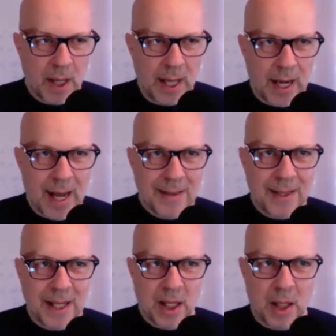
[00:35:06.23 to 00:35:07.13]
And I
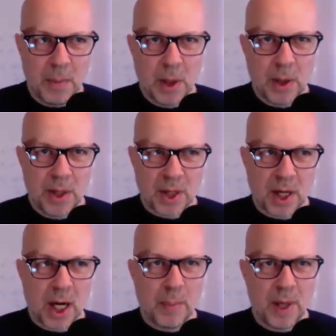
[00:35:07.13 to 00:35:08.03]
think communities are
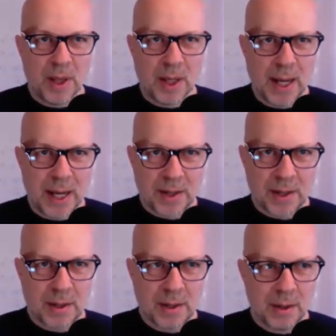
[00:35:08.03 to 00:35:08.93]
going to be the
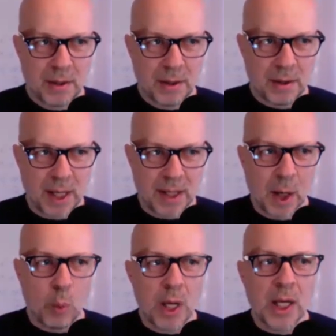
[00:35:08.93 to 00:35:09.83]
next thing
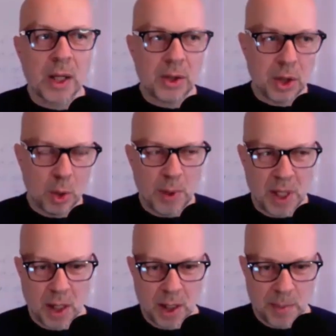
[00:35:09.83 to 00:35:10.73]
that we do
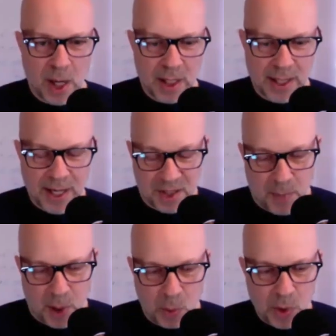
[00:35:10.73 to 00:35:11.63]
beyond podcasting,
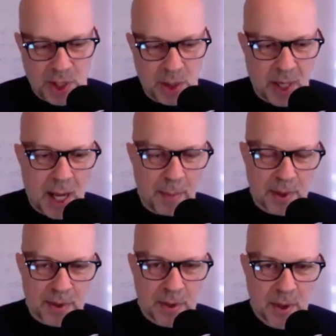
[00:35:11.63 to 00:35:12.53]
but we'll see what
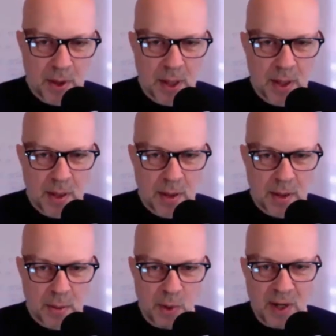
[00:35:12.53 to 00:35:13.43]
happens.
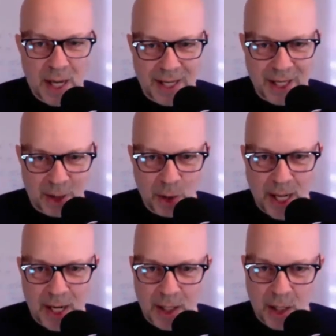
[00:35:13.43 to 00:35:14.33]
We got to get good
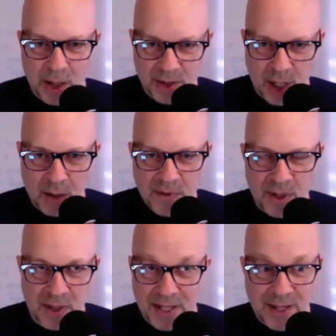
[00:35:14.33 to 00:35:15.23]
at it ourselves.
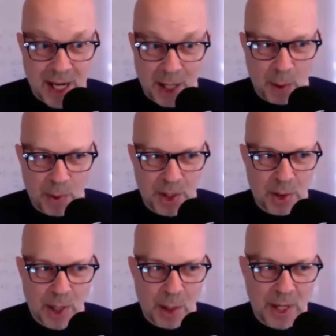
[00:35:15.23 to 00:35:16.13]
And that's kind of what we do,
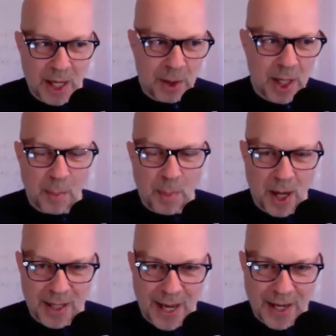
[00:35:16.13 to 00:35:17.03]
right? We got good at
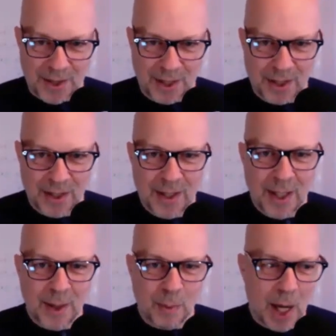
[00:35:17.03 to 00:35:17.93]
podcasting.
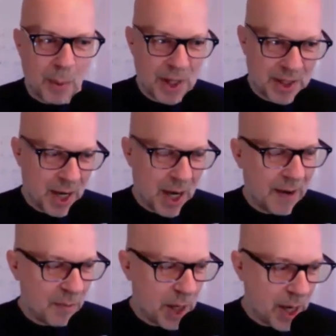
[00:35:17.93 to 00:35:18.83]
While we taught
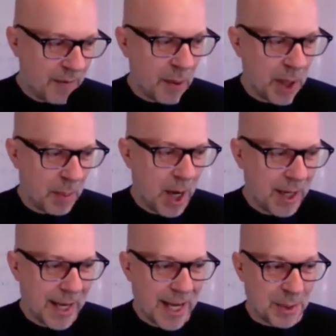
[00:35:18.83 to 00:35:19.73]
everybody in
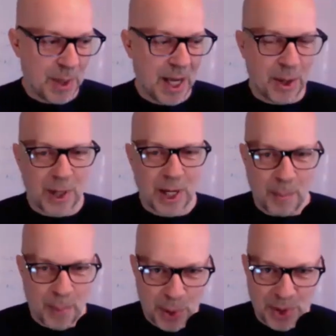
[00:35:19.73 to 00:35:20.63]
podcasting, we got good at
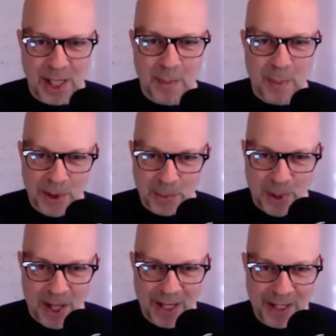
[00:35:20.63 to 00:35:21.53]
boosting and
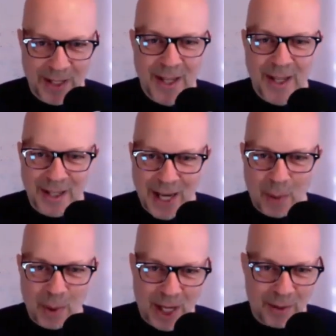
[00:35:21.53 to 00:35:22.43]
multiplying. Now
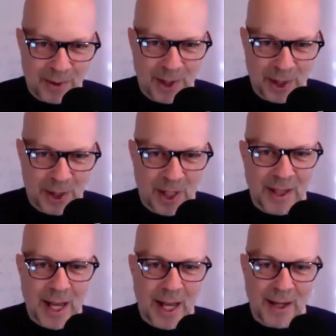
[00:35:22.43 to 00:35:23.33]
we're getting really good at
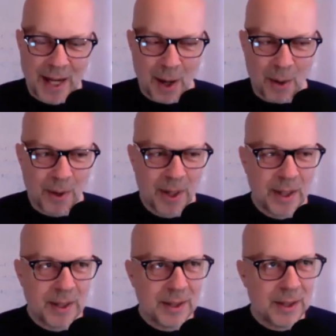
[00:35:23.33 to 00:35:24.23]
that. Now
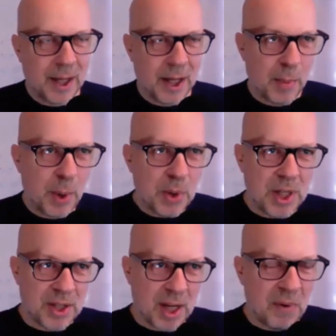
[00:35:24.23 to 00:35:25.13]
the
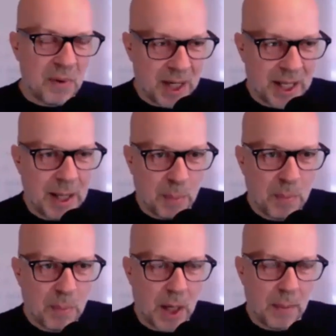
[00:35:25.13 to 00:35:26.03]
boosting stuff, we got to keep
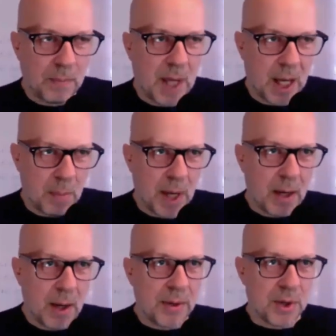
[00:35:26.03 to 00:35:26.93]
getting
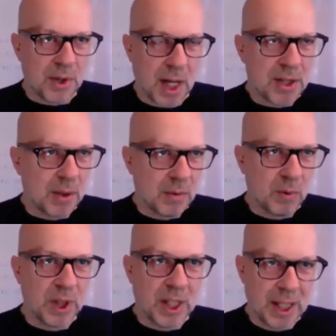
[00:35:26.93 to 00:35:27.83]
better at. There's lots of
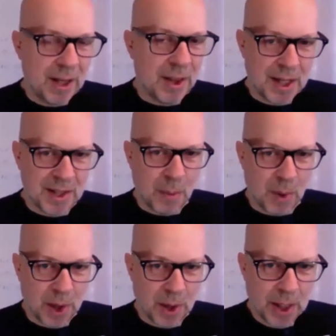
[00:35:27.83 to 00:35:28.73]
really neat things that
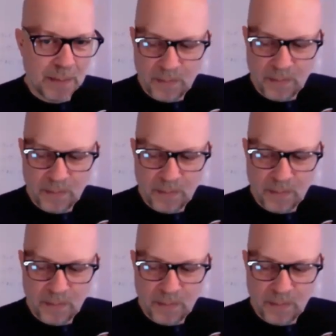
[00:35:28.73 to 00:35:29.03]
we're learning.